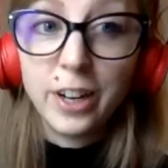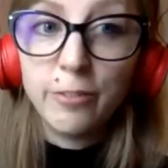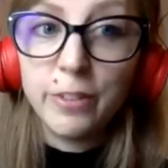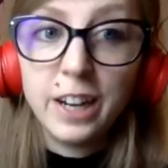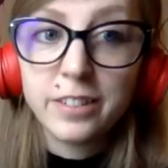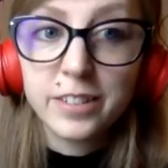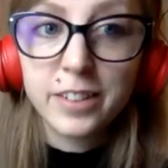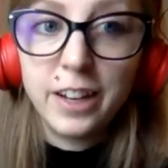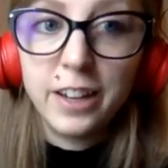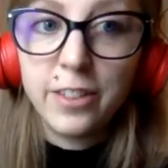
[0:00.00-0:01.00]

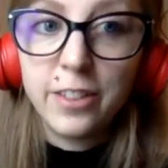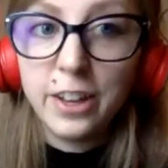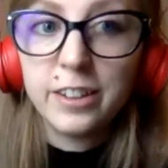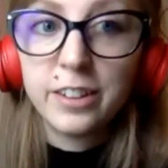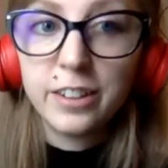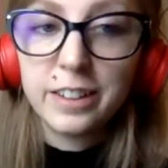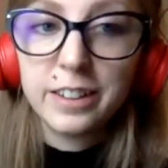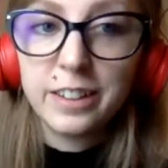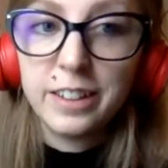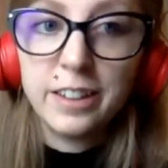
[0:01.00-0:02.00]
advice. I think
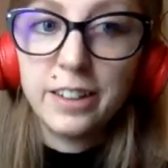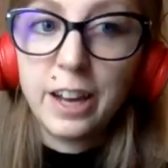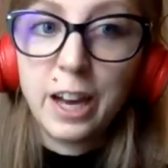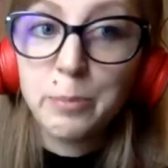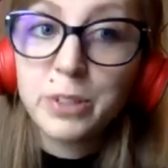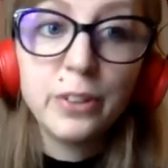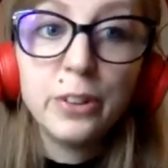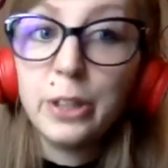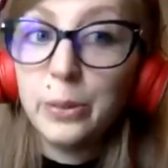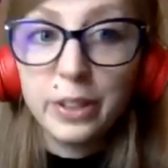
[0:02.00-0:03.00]

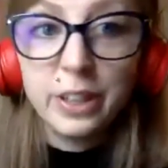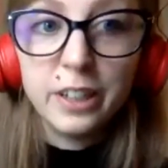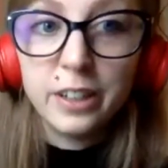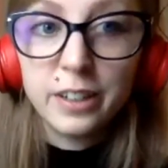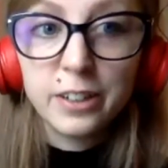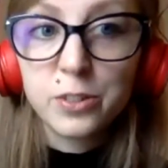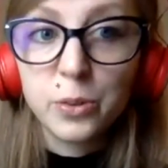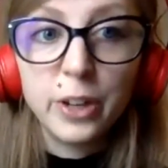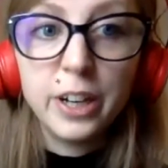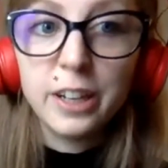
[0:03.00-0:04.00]
absolutely a
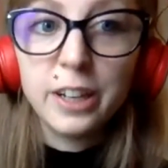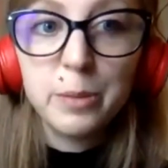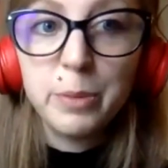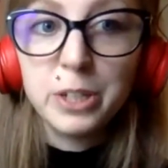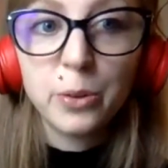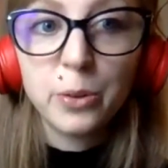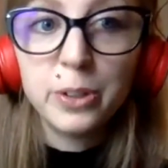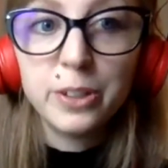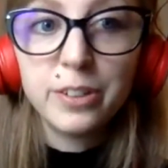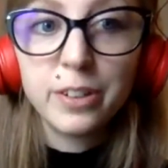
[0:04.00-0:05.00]
story can be
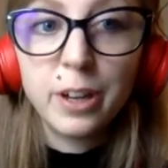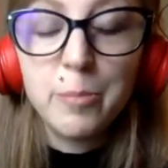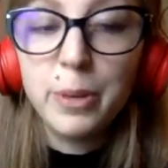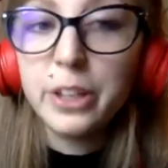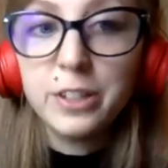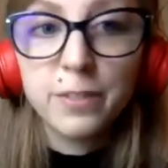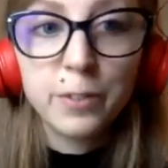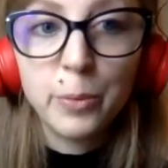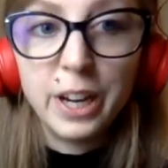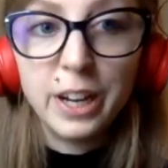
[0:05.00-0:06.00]
told a million
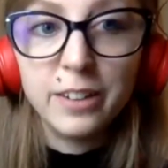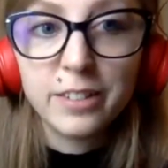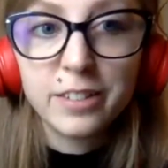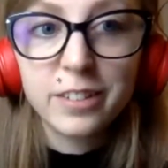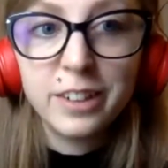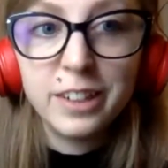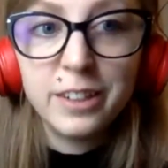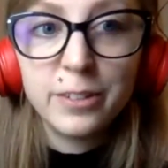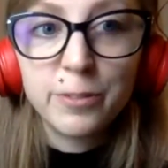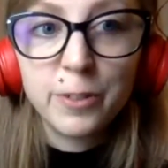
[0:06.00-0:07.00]
different ways
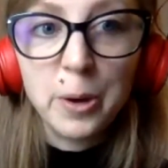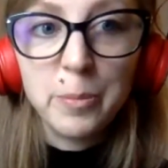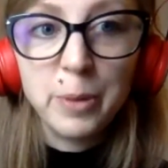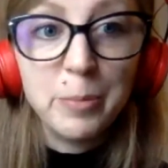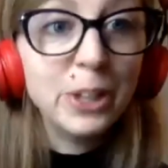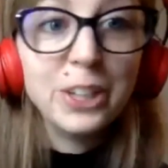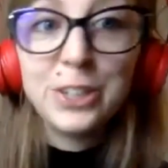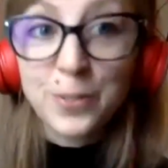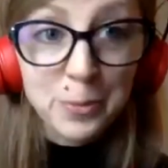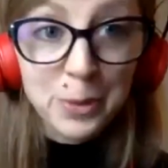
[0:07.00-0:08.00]
from a million
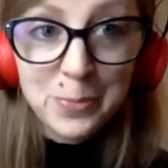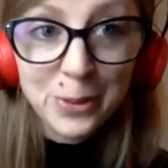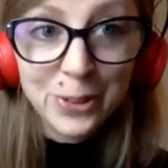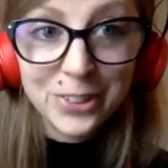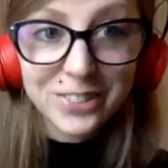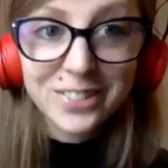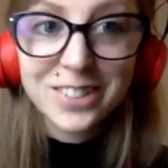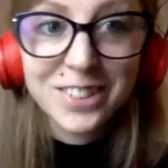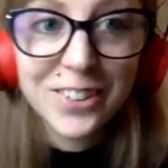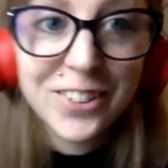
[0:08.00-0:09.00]
different people.
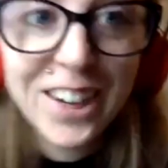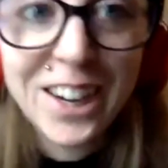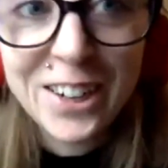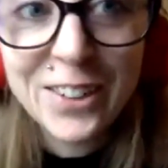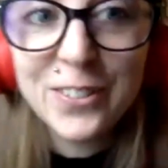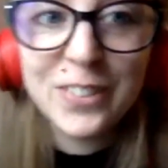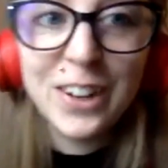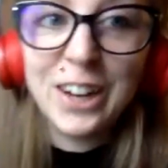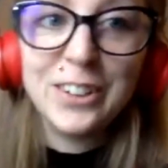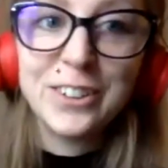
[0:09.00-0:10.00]
So I
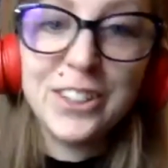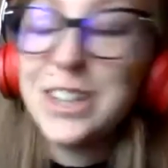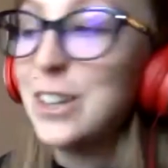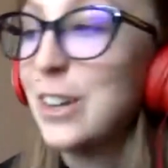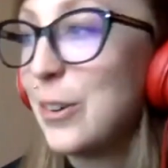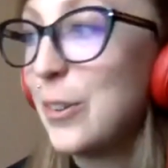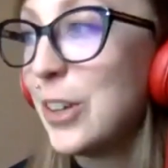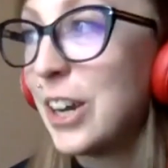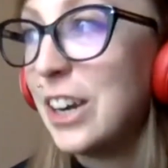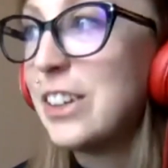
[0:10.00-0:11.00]
agree
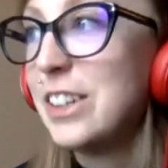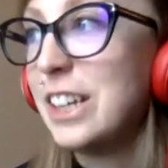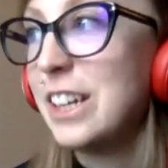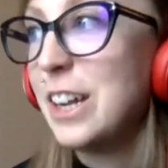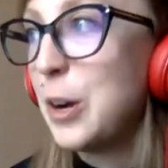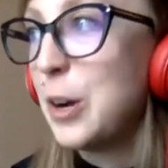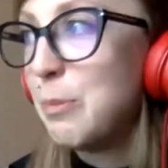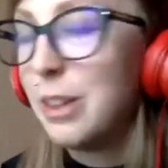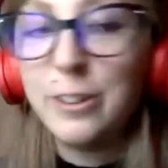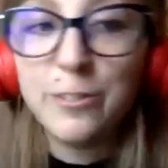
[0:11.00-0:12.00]
wholeheartedly, and I
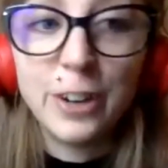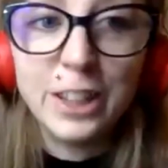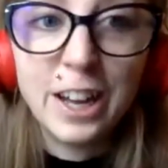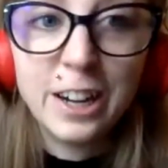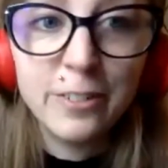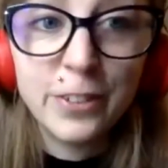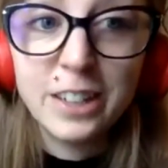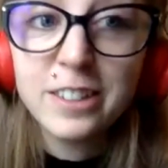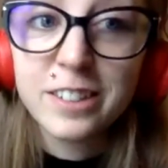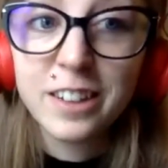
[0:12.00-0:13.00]
hope that you find that
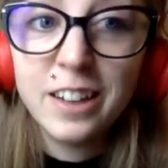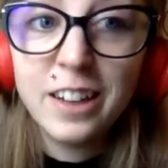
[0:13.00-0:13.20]
advice